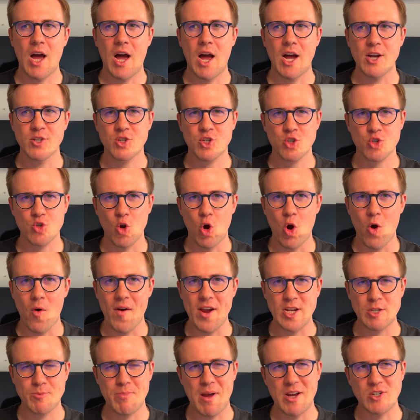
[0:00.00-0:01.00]

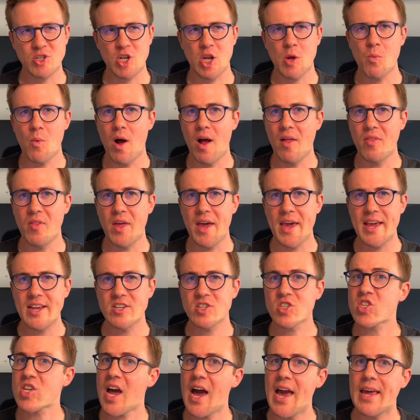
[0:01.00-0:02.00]
story, especially one that
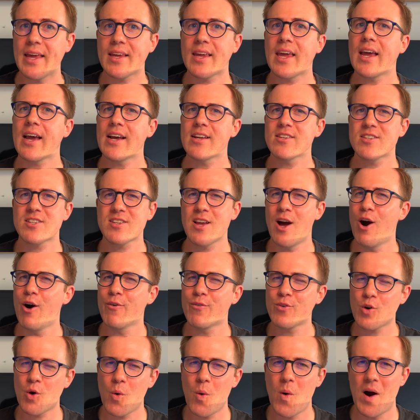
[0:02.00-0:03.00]
is taking
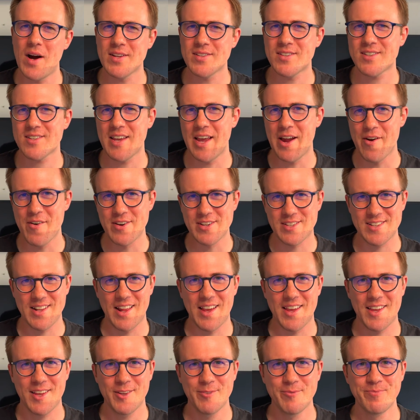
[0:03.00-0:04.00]
itself quite
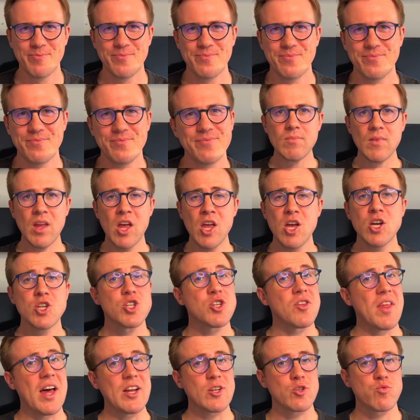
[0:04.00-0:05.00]
seriously.
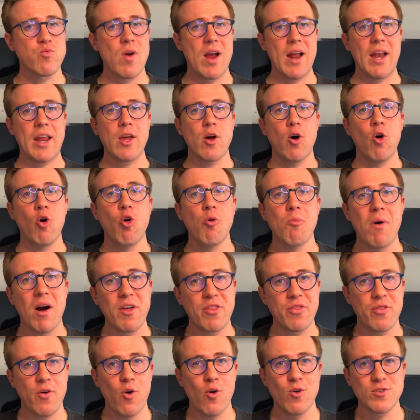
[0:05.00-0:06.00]
So that's really all my
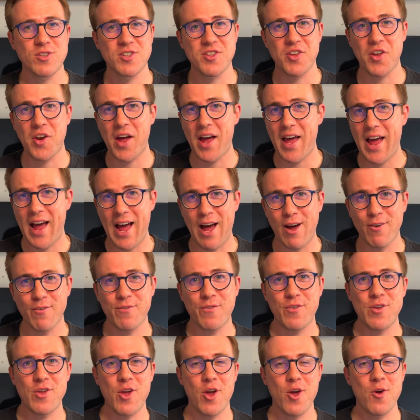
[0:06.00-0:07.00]
thoughts that I have
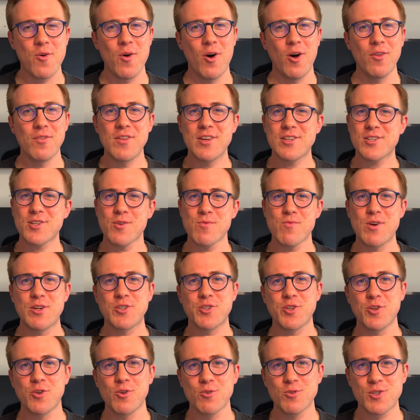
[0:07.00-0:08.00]
for you on this
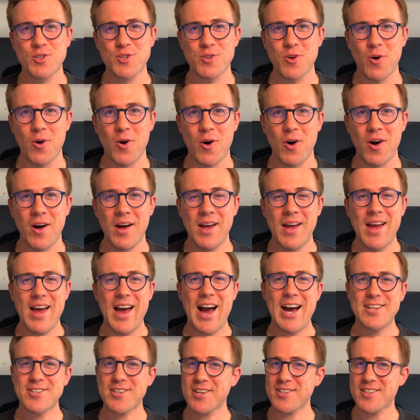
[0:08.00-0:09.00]
original Saw.
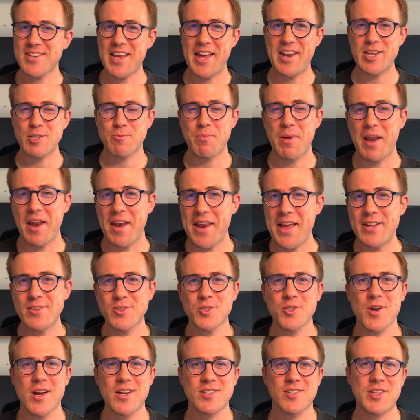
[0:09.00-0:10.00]
As I said, it's been an
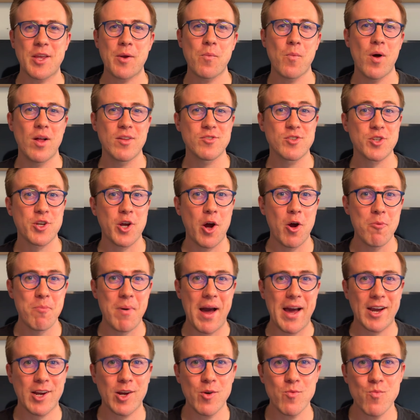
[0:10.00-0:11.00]
interesting one to go
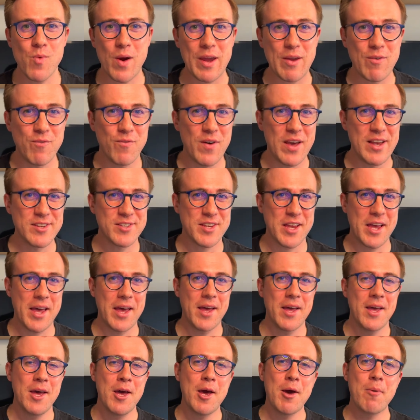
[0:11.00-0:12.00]
back and
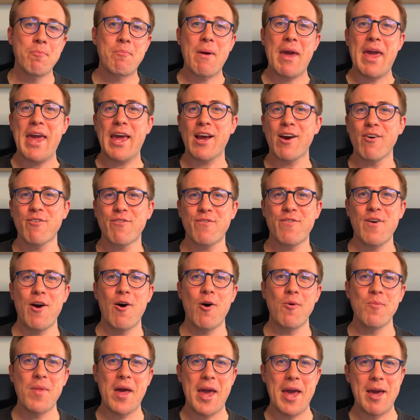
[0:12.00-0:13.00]
revisit, being a
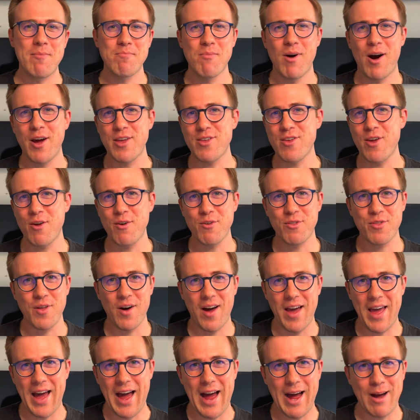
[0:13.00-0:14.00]
film that in my youth
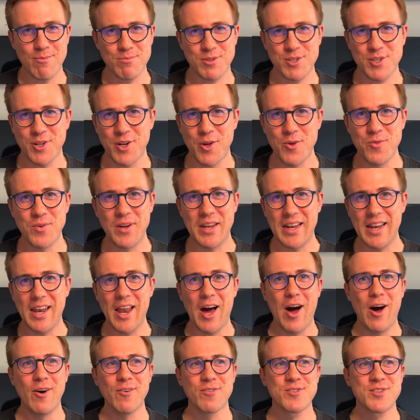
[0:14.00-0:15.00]
I absolutely
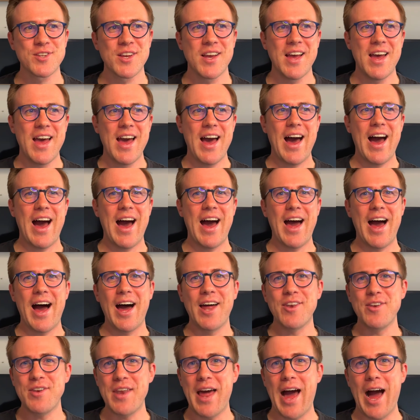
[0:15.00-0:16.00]
loved,
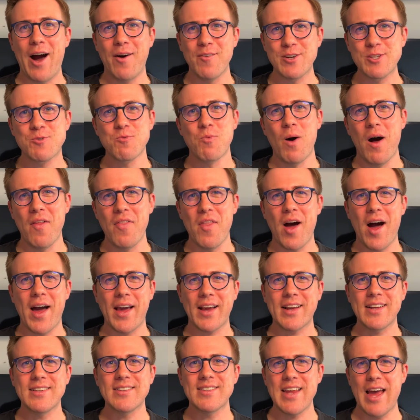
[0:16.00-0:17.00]
and now is one that I
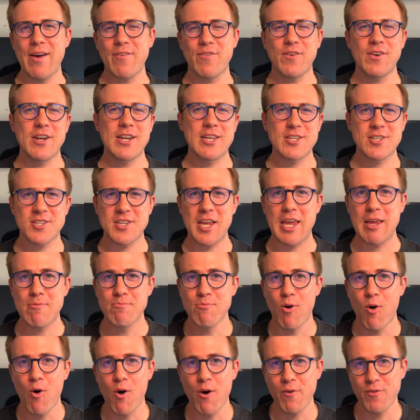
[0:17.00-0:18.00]
can definitely see
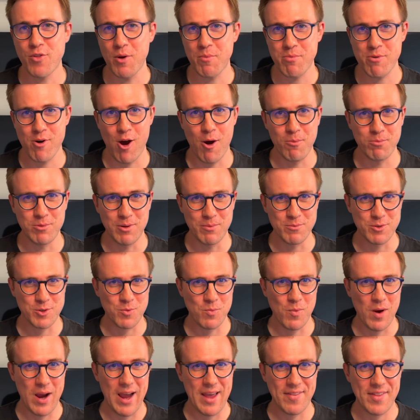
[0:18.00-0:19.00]
more of the problems
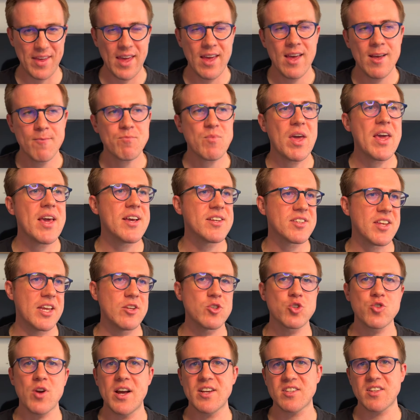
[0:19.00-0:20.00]
with. It is
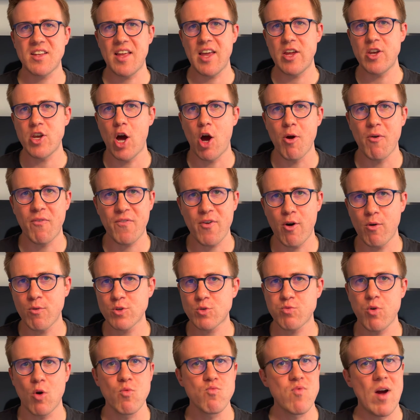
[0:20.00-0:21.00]
interesting, you know,
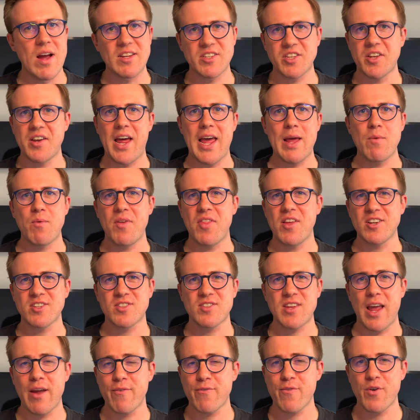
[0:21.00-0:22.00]
films will resonate with us
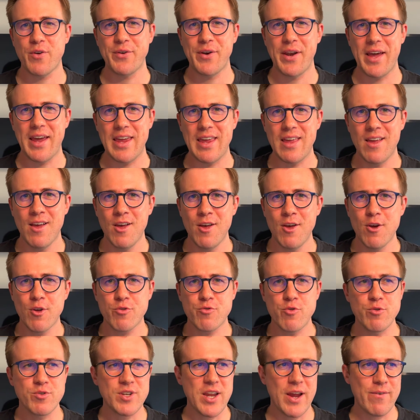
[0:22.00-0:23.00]
differently
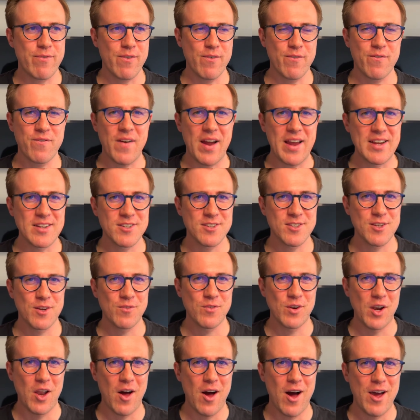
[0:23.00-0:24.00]
through different phases
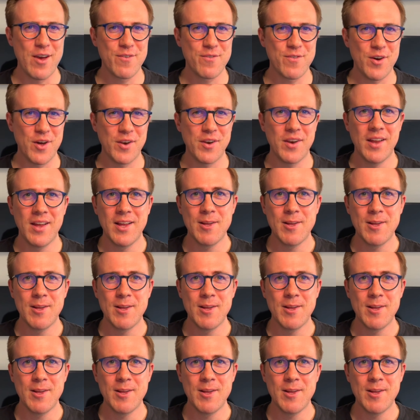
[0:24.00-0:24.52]
of life, and